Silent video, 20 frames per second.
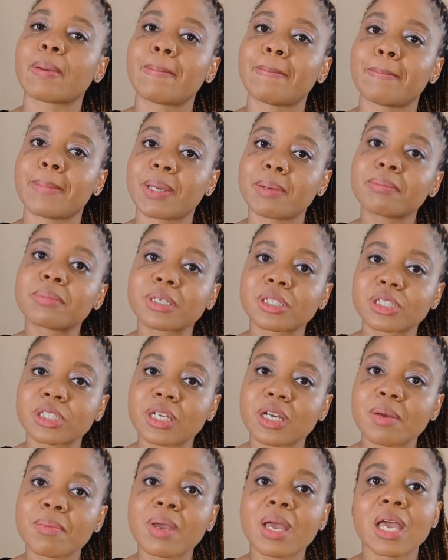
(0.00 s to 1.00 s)

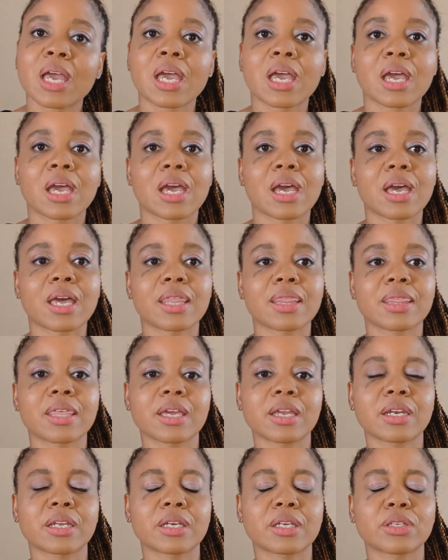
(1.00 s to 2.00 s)
membership. And
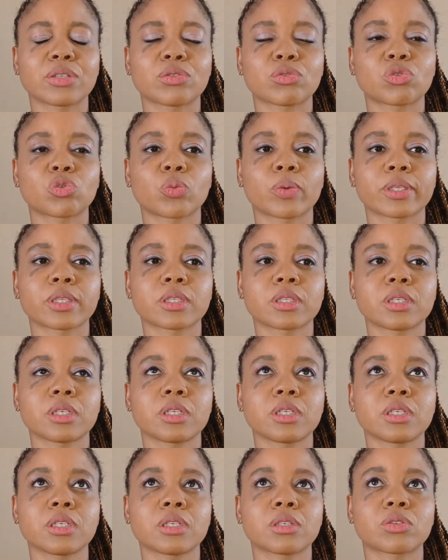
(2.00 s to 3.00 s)
then in
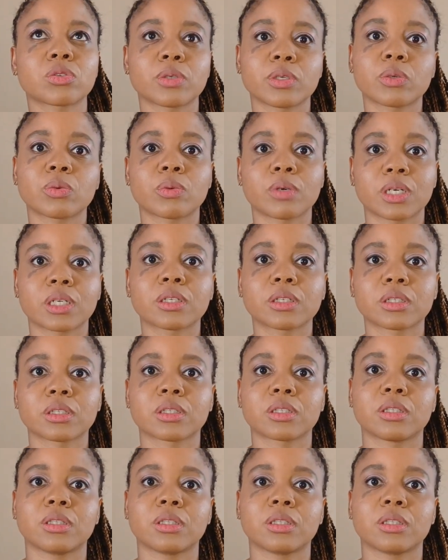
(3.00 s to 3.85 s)
2021,